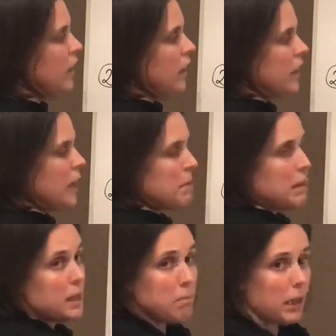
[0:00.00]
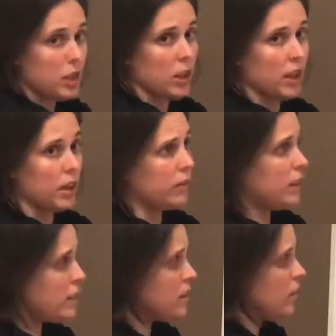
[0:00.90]
and that means magically on
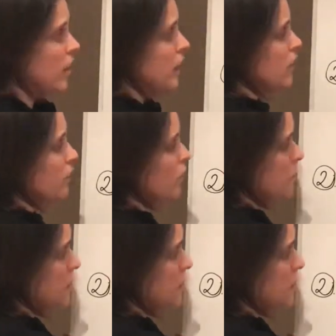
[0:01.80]
this side I've got my